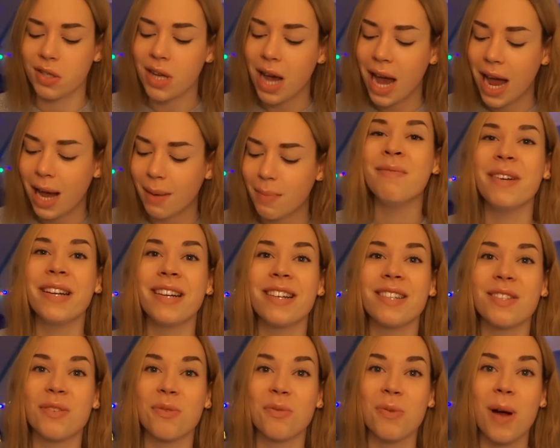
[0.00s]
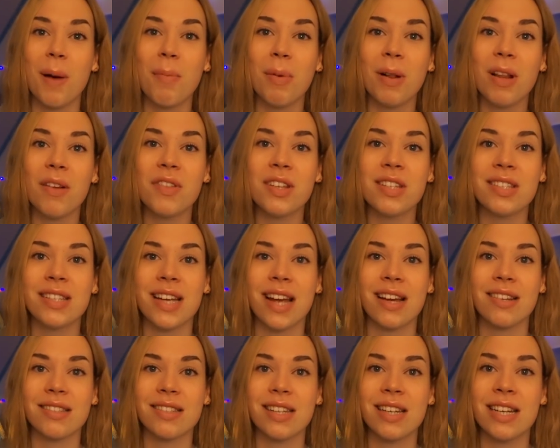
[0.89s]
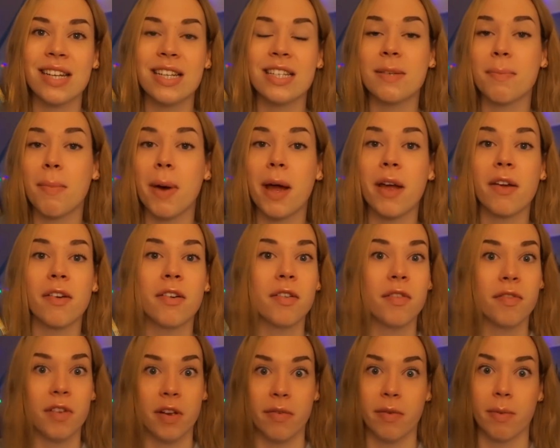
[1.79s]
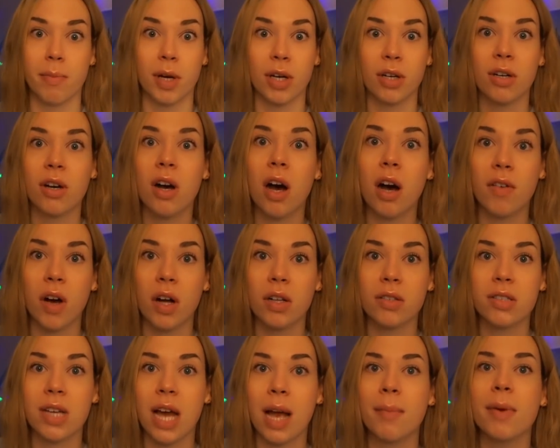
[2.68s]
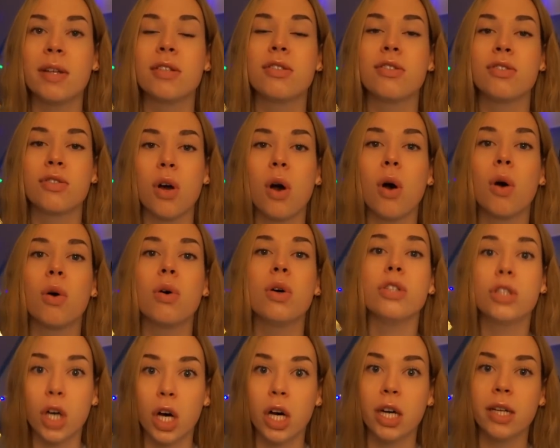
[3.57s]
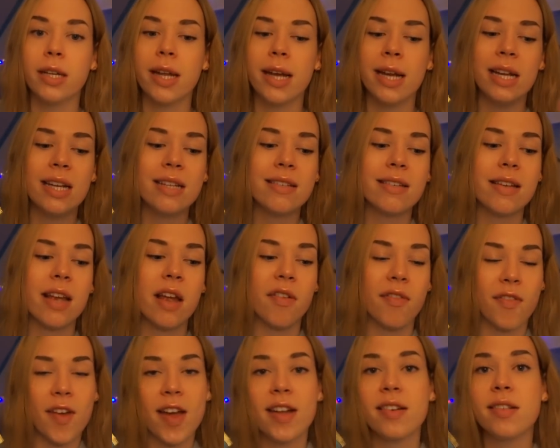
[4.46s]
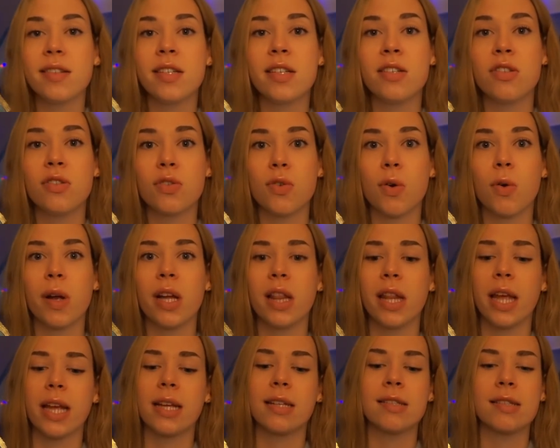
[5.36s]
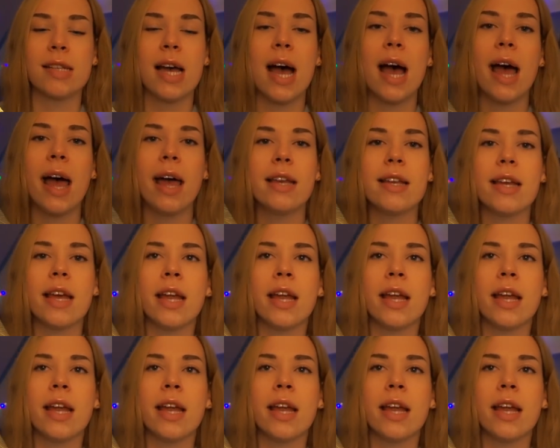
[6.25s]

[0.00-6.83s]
time, because Rebel of the Sands is my favorite book of all time. It's so good. It is a fantasy story like set